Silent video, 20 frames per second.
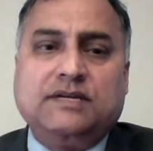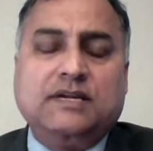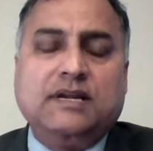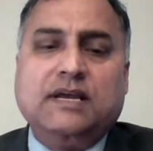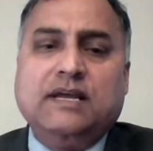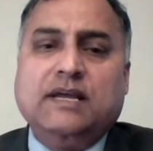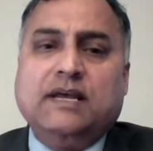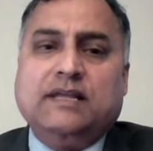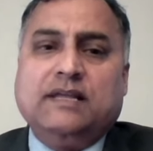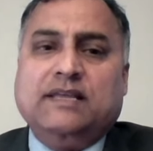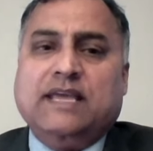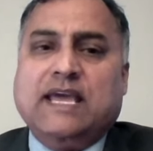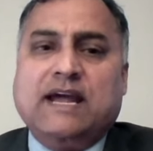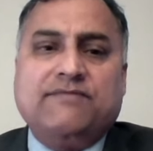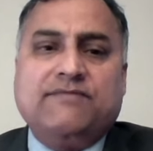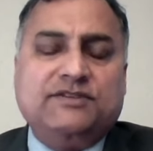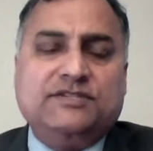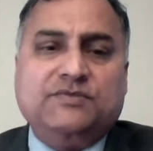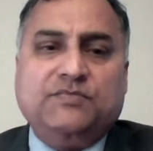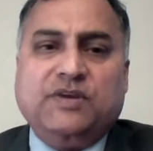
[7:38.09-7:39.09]
it. The
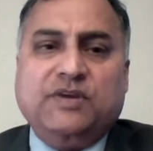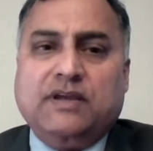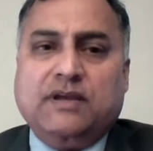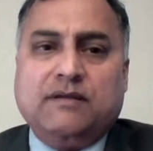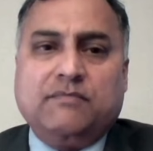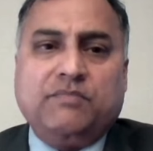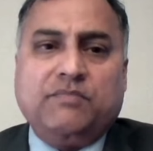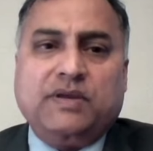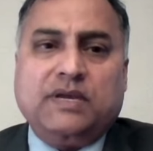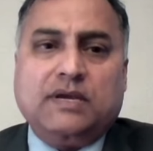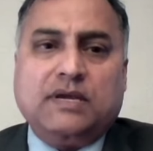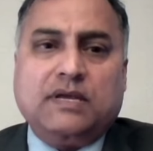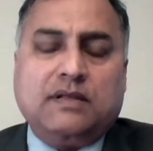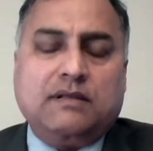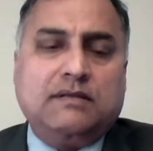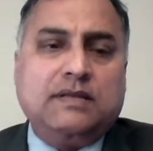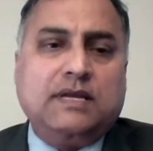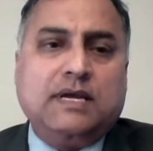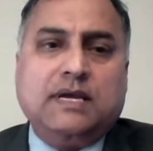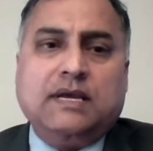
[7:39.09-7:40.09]
average
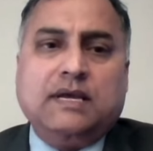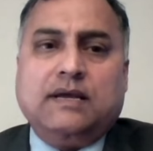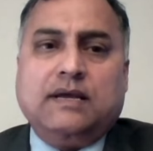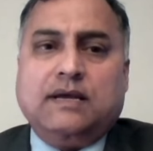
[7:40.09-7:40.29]
BNPL